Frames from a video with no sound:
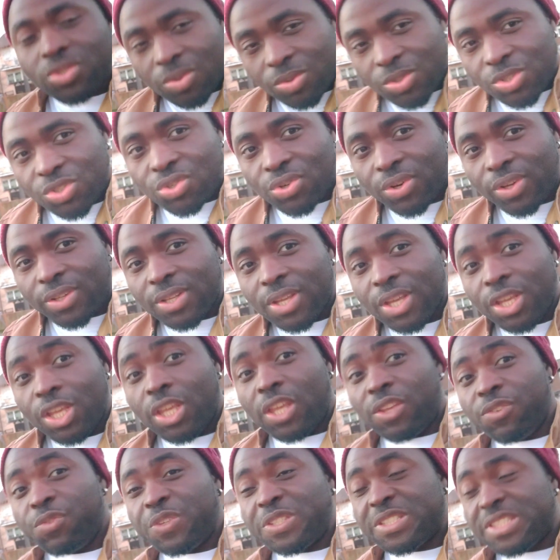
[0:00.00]
go straight.
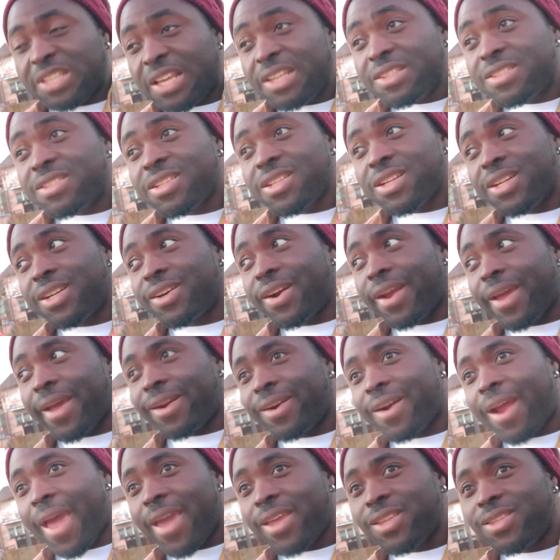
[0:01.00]
If he says
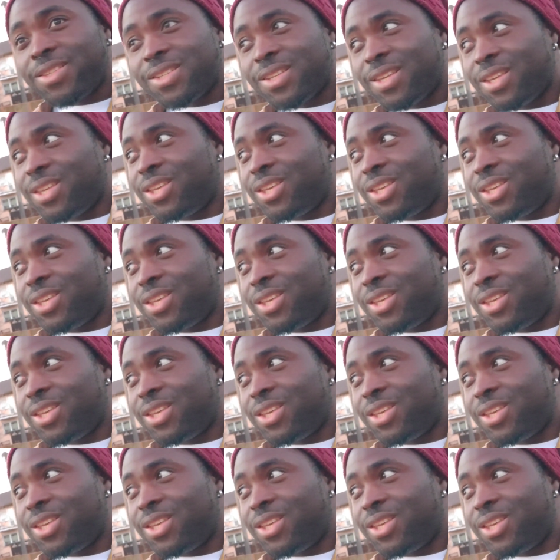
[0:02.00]
right,